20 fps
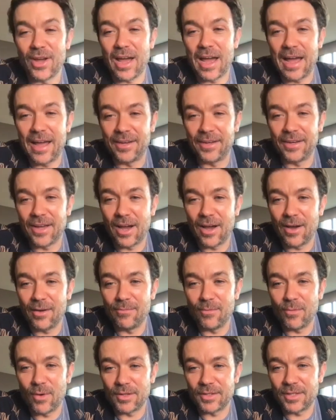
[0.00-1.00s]

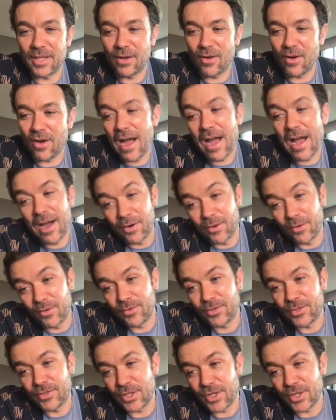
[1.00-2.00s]
and once they got
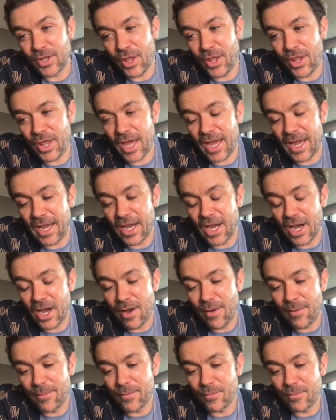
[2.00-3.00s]
out, they
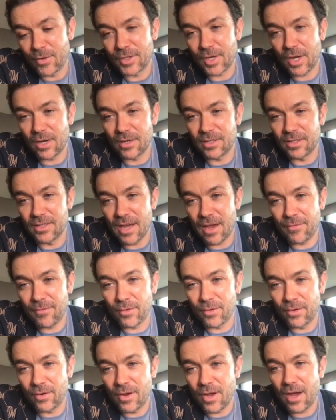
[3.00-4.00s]
returned to
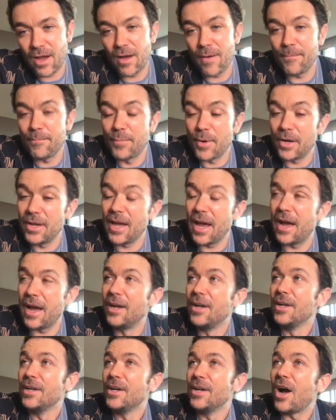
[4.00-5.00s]
Devon. But
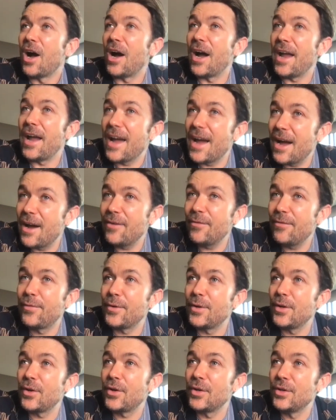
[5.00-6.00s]
yeah, I have
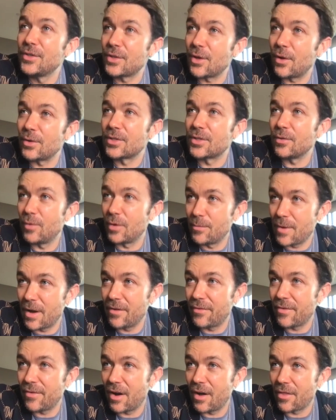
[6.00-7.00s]
consulted with
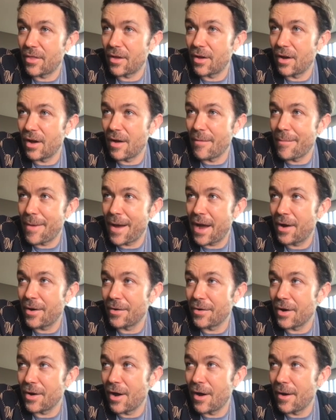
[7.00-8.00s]
my father
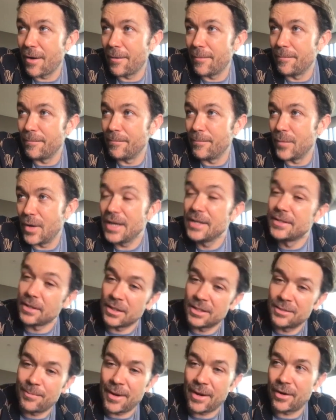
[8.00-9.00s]
about his
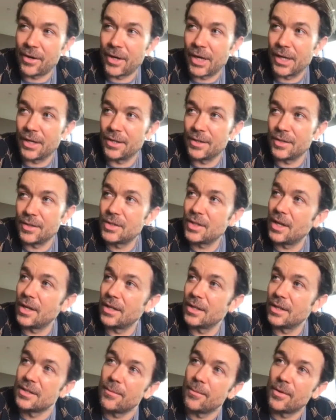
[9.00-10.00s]
experience
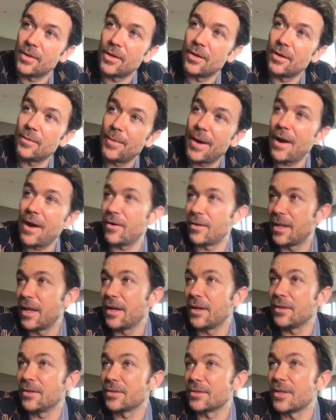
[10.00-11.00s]
and some of the
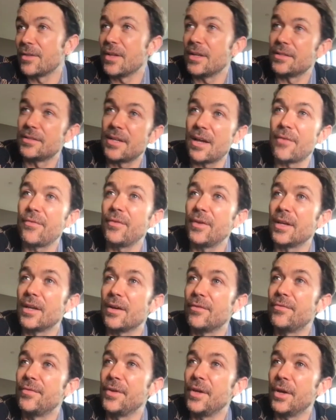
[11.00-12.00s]
parallels, and there's definitely
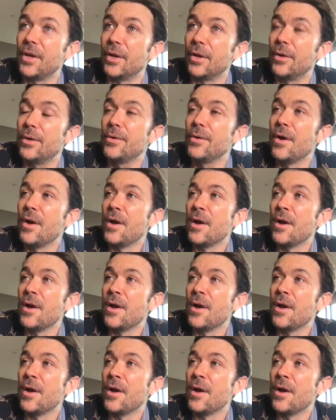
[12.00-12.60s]
a few.